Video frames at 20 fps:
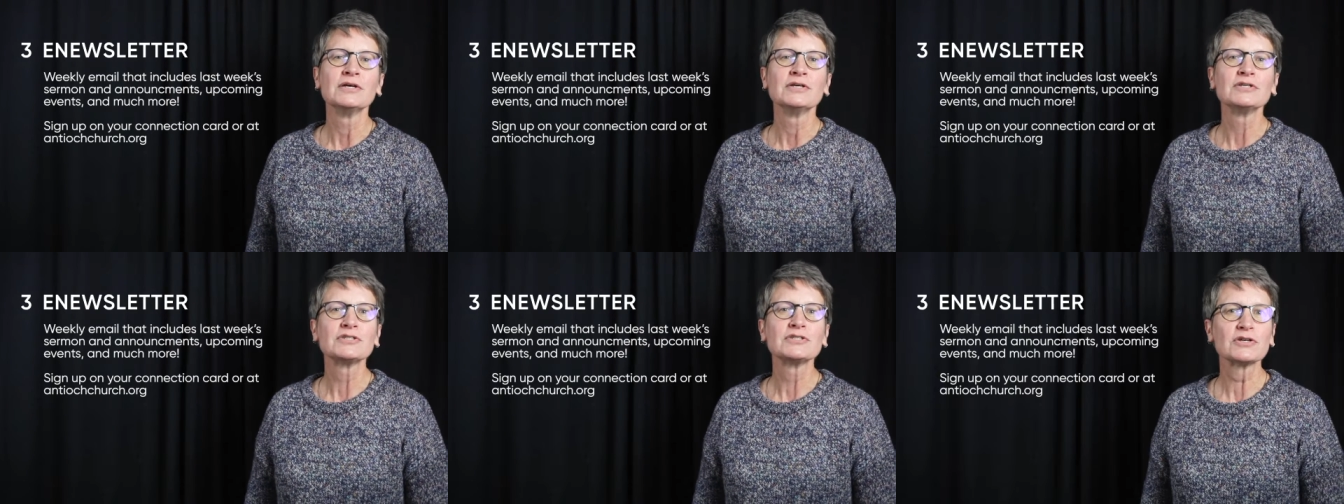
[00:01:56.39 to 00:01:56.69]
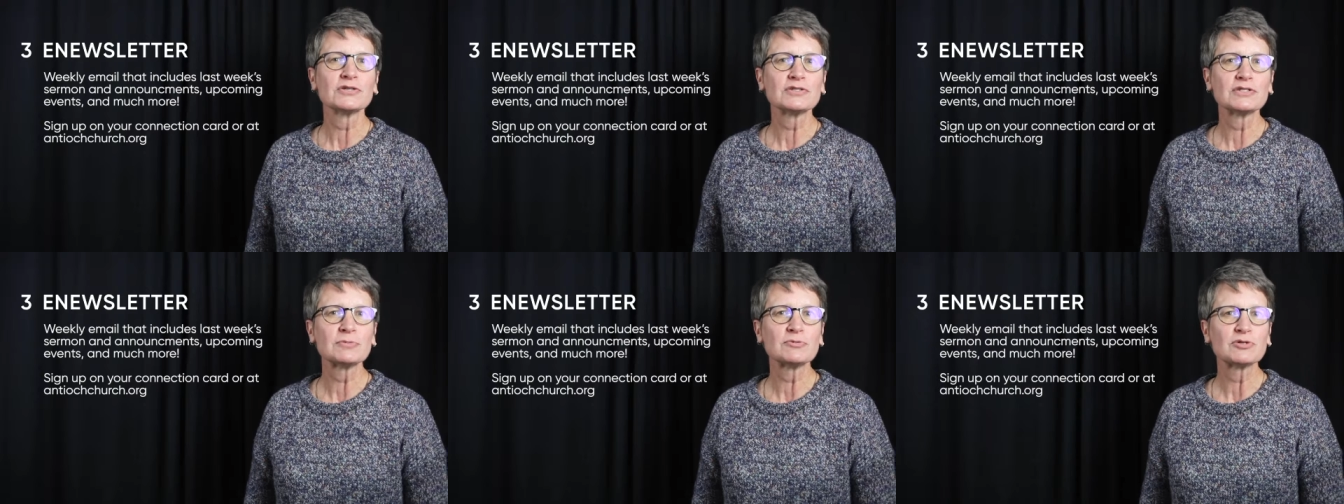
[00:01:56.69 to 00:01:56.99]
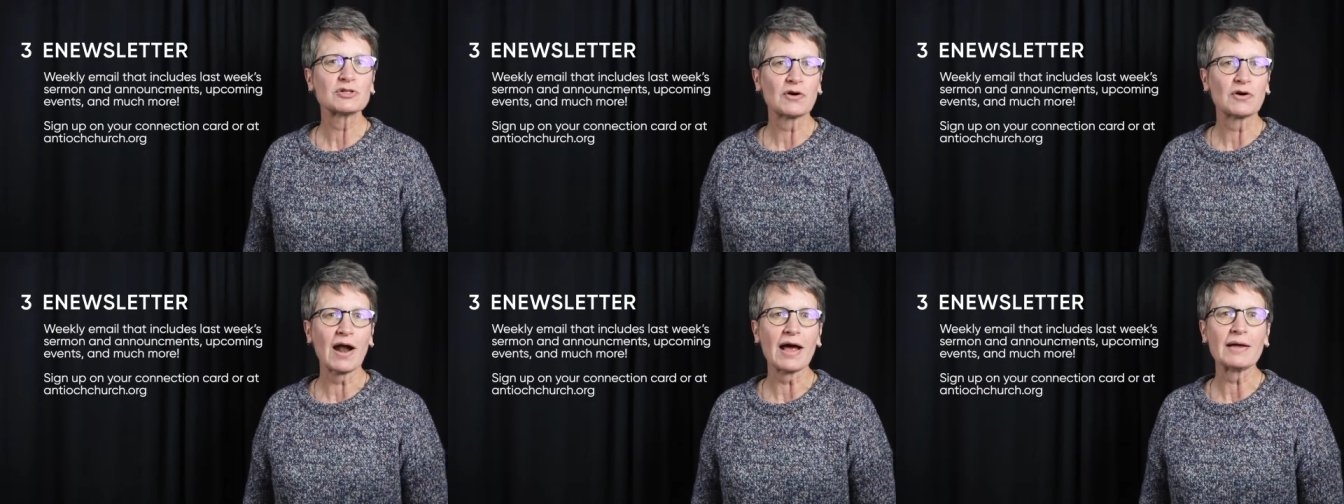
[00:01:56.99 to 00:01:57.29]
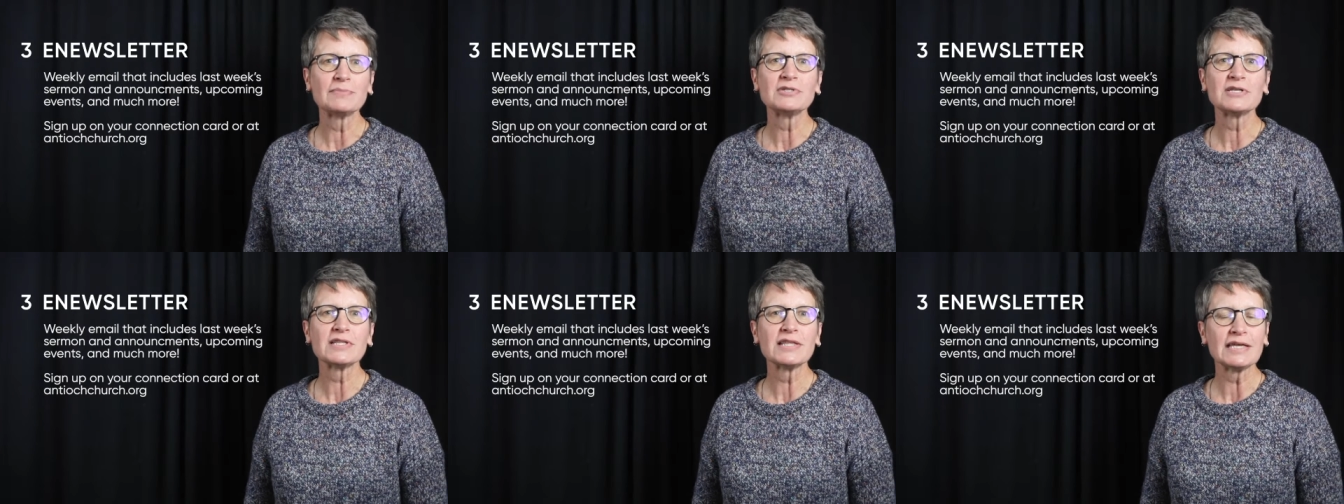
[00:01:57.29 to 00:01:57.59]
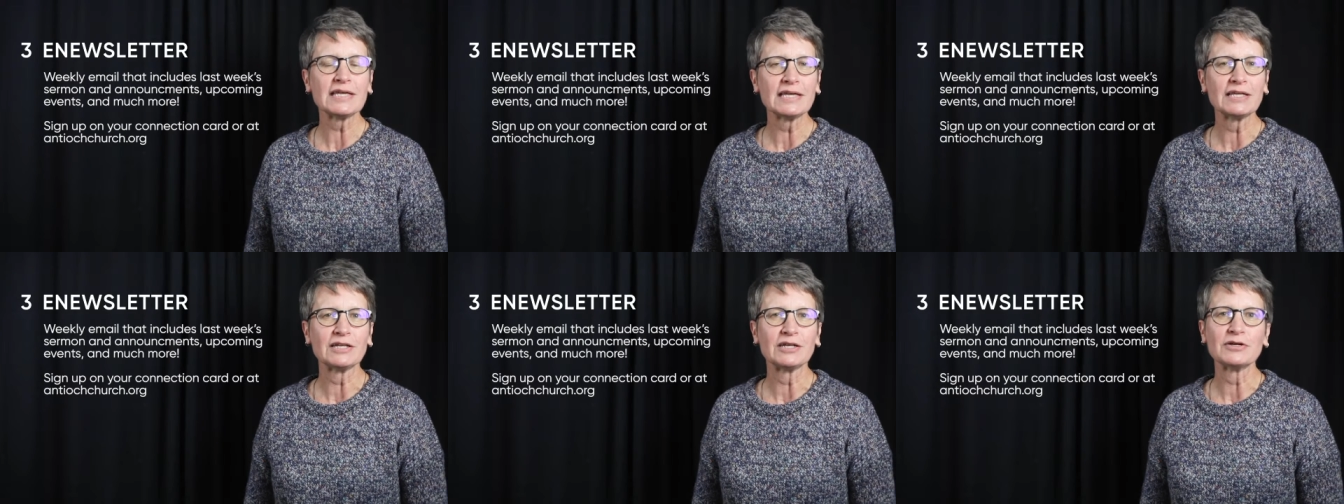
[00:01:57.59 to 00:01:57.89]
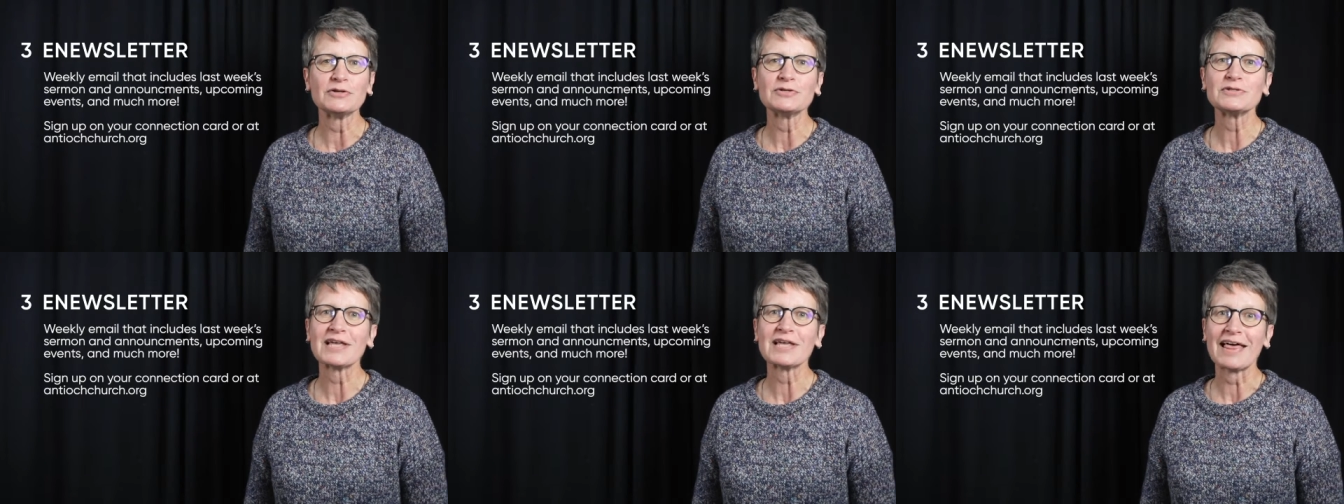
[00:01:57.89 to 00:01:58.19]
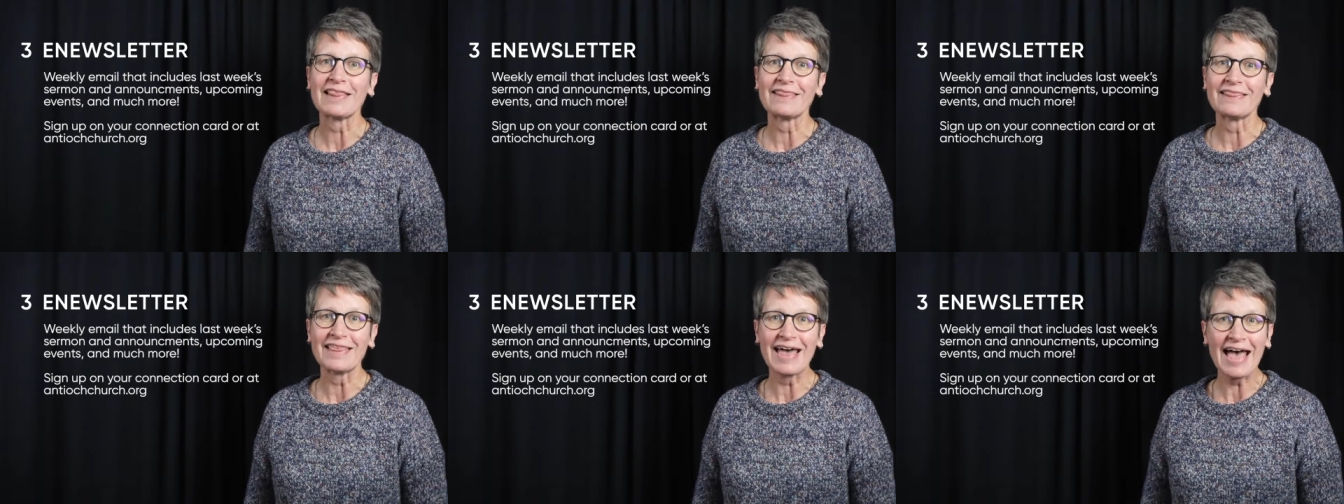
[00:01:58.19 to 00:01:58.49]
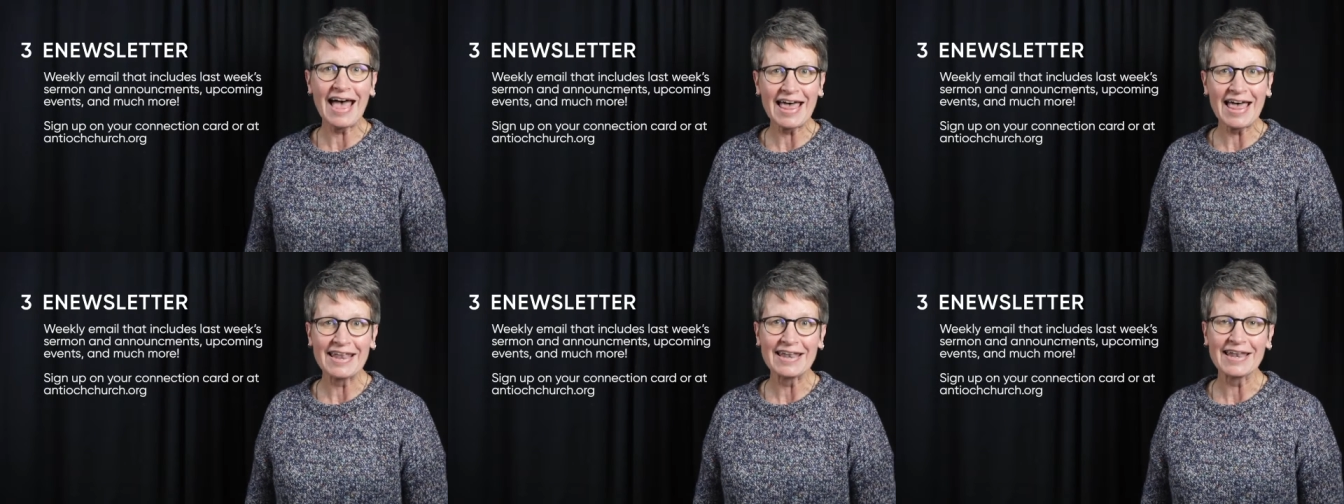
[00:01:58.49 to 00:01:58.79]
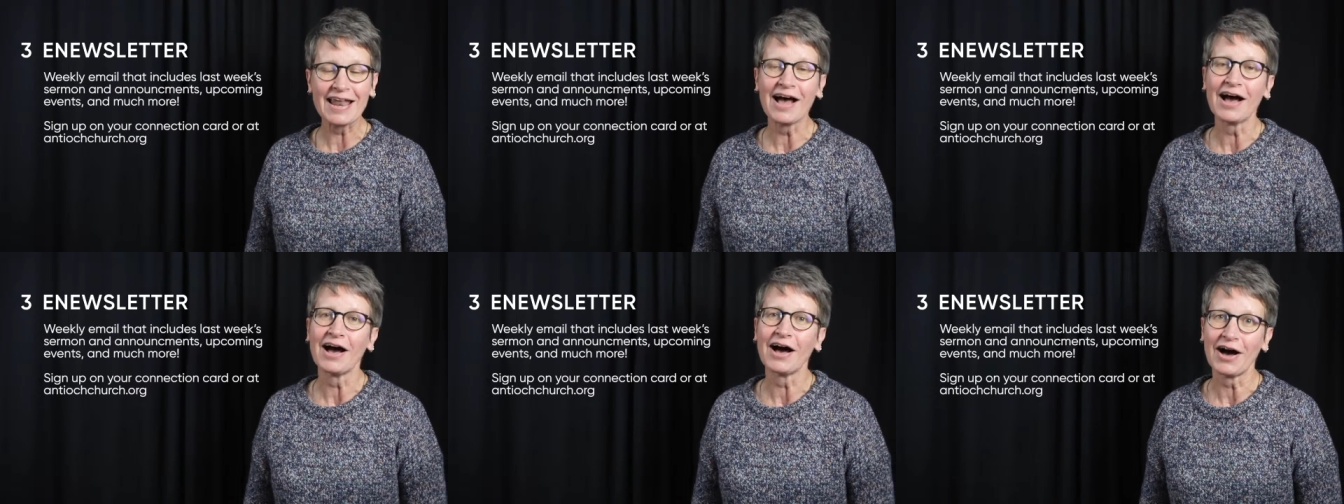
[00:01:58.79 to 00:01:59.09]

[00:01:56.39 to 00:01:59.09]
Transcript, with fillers: So subscribe to the e-news and then,